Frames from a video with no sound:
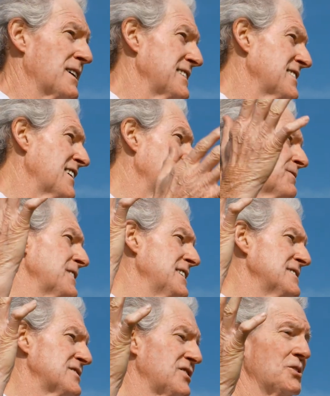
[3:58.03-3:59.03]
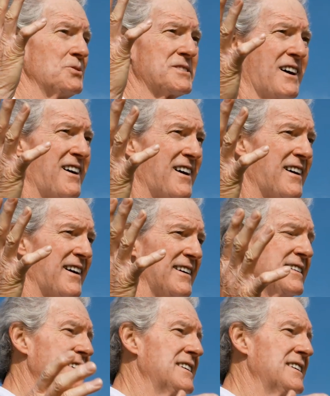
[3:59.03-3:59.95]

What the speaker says: my confidence goes high.